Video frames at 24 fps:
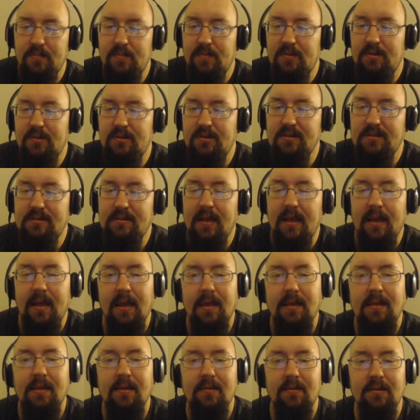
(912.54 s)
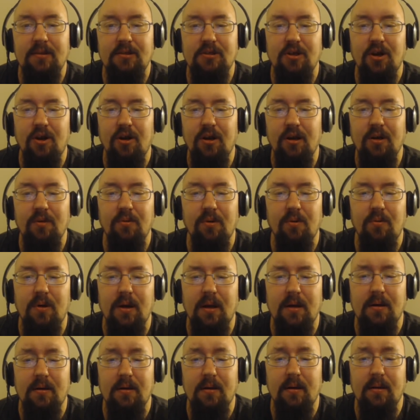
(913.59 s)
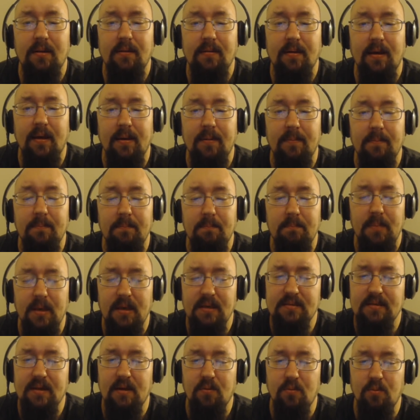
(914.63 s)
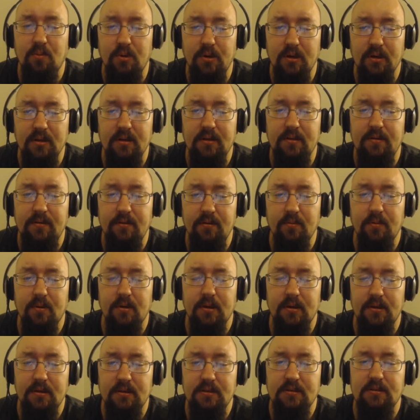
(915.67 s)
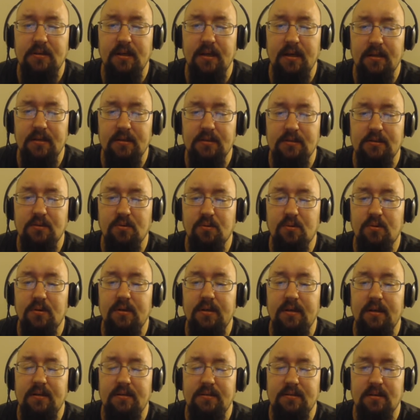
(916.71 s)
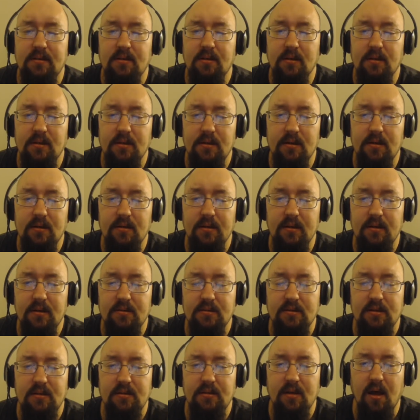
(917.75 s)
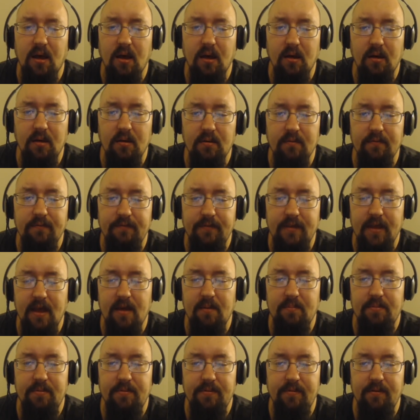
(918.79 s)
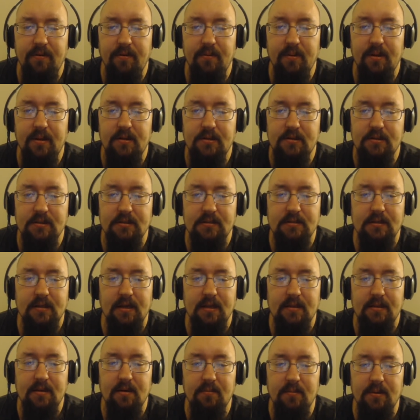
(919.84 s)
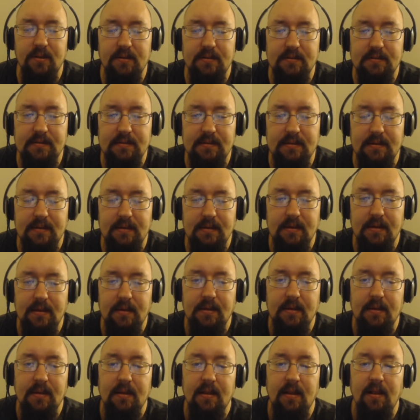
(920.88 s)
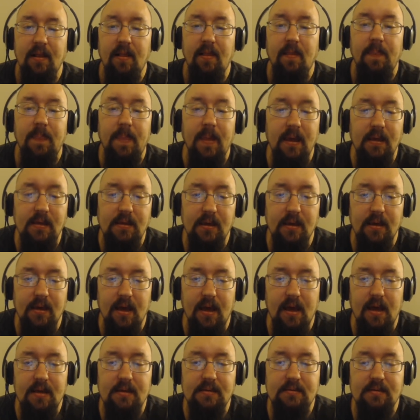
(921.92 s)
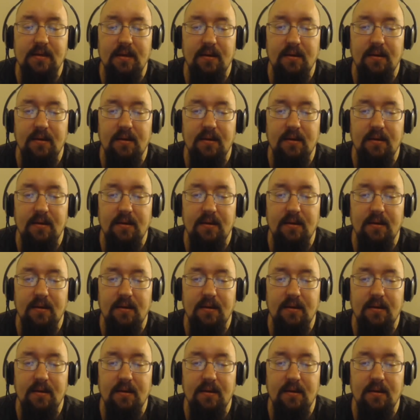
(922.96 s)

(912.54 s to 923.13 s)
just taking the journey one record at a time, because I really do want to understand the story. It's clearly, there's a ton of depth to it, just like their music. Thank you, guys.